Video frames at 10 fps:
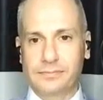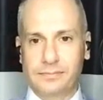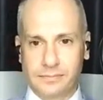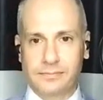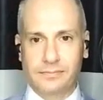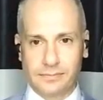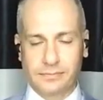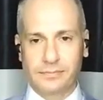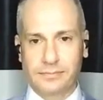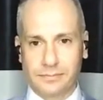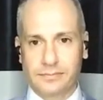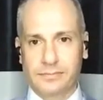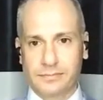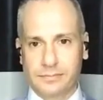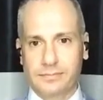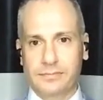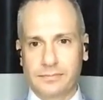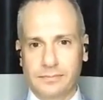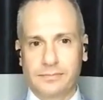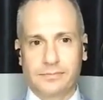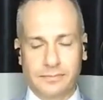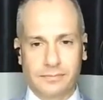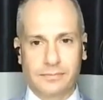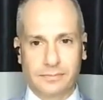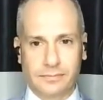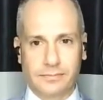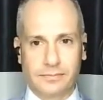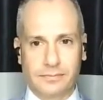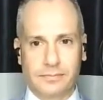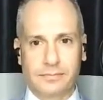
This person isn't speaking.